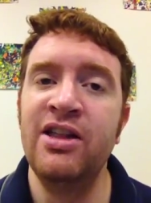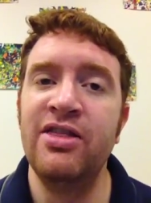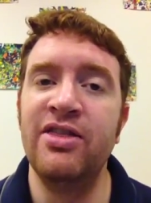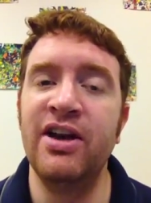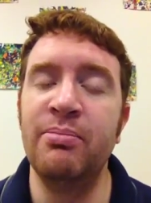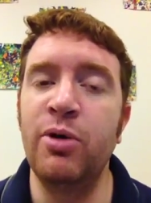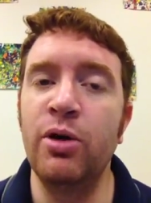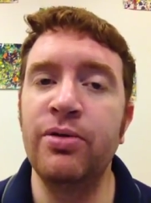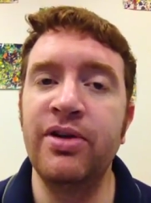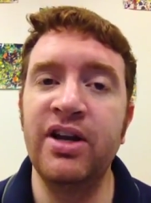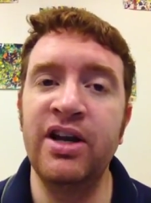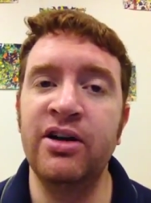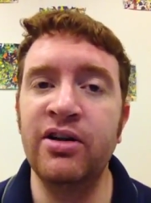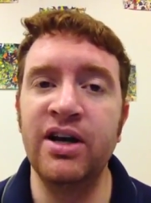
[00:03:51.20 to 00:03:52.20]
that both
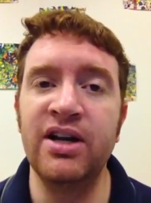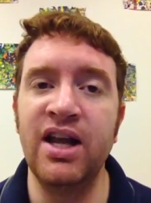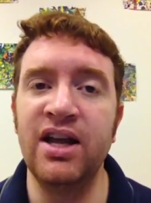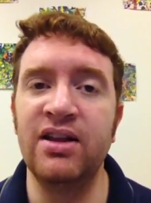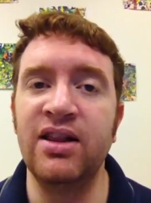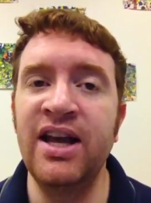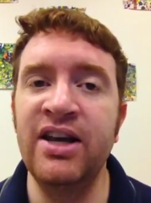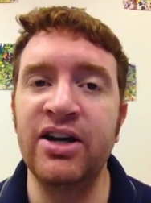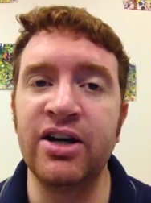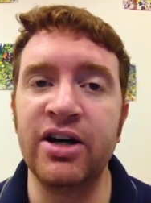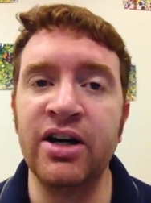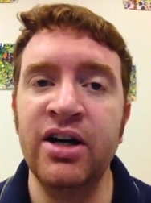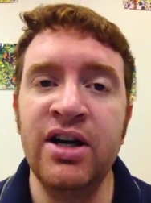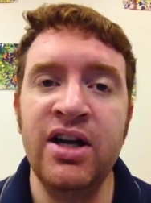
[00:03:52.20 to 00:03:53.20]
here and
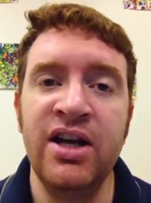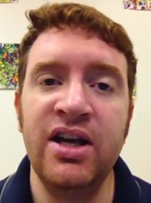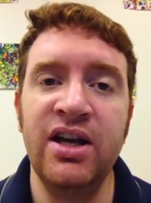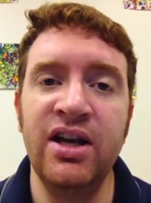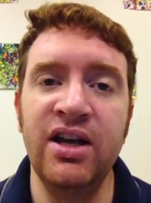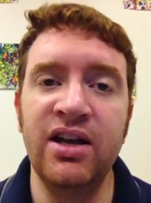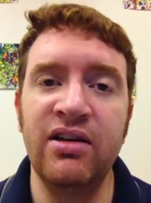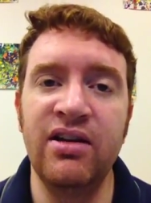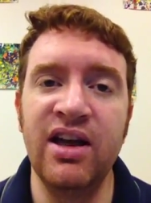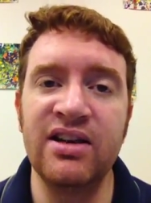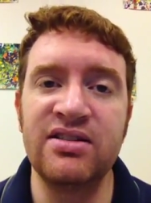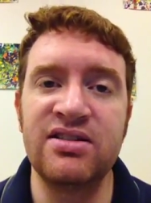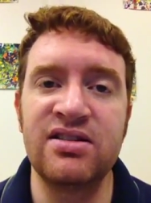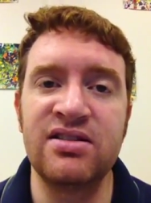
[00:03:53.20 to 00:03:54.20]
later
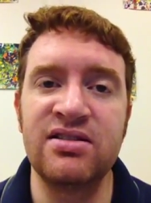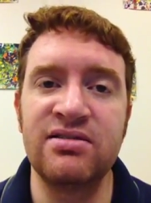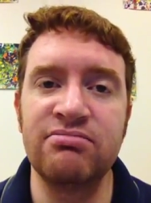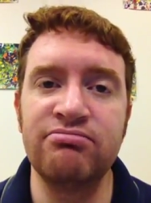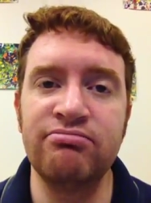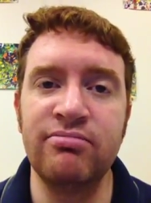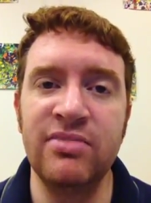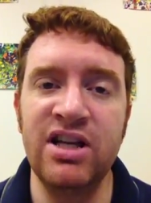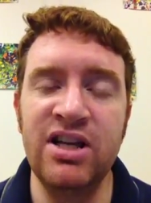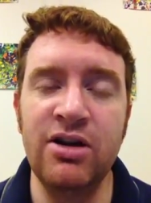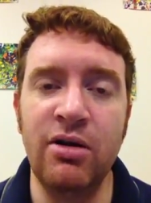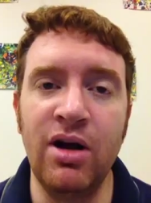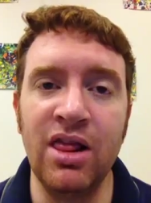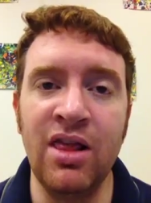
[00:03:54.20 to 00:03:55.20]
gets a
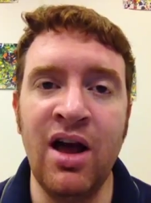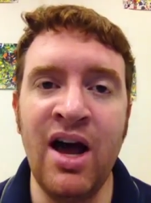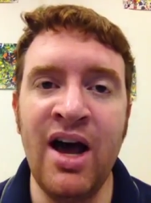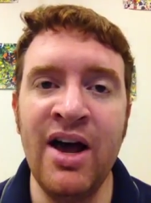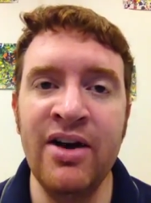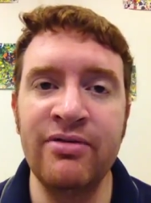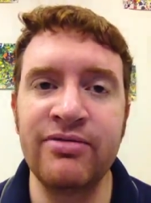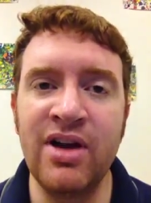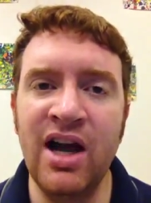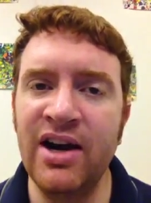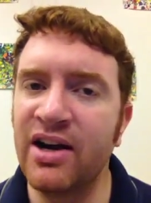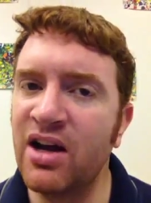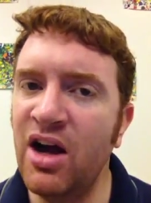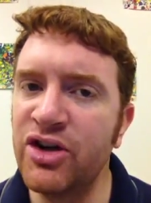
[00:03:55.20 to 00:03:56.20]
lot of
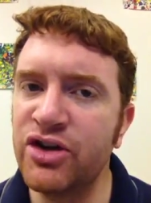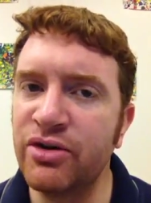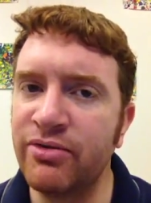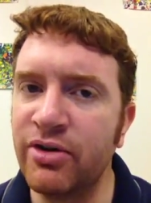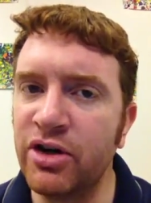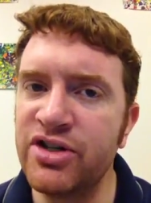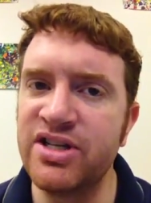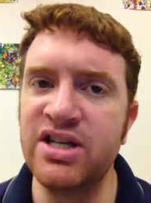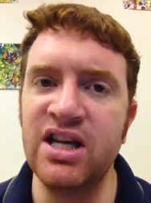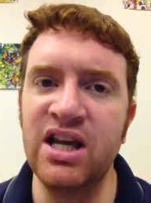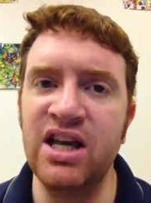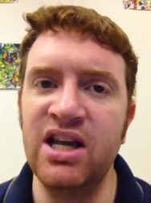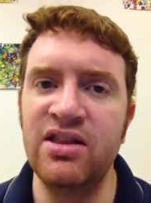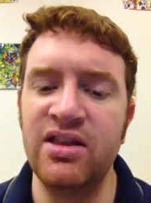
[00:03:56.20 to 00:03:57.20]
kind of
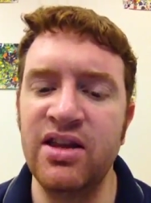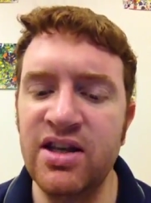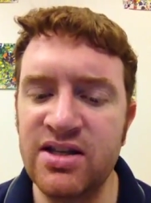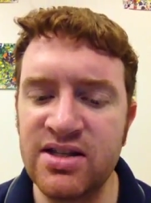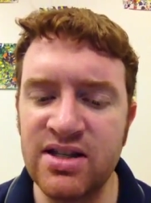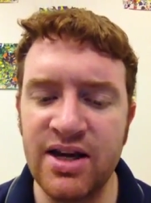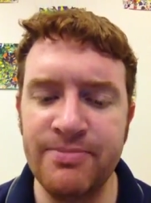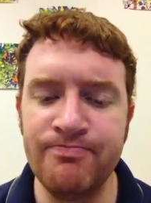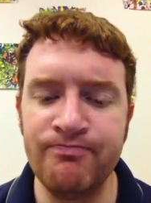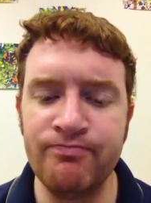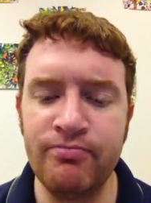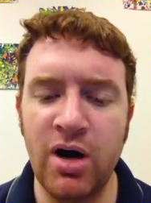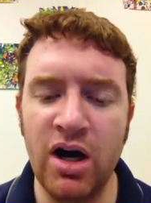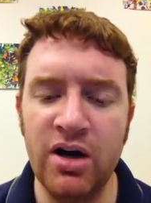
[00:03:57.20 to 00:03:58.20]
controversy in this
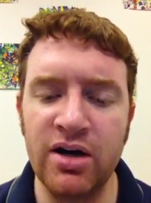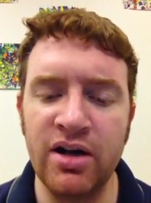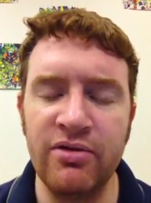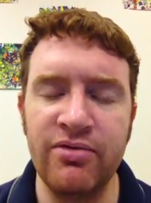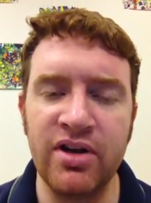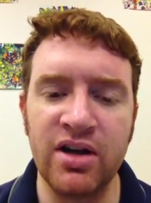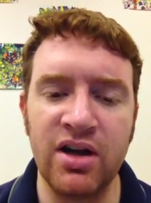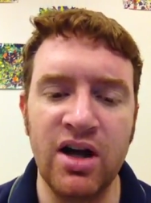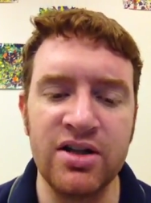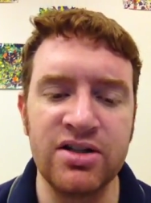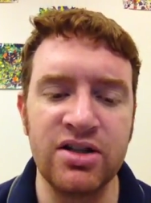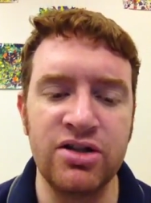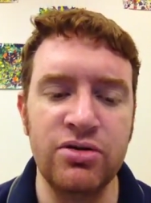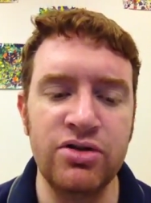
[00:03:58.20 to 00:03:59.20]
part of the
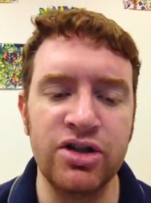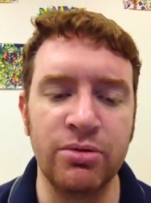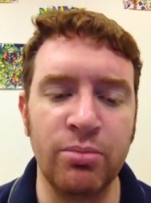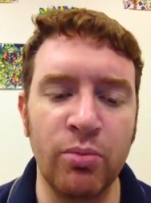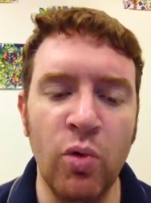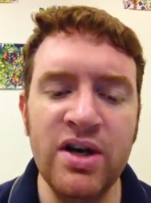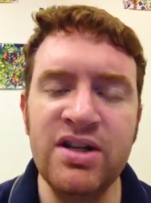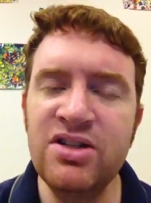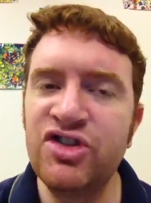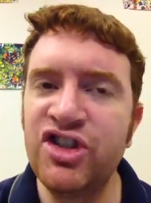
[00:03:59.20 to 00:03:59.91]
Constitution. What does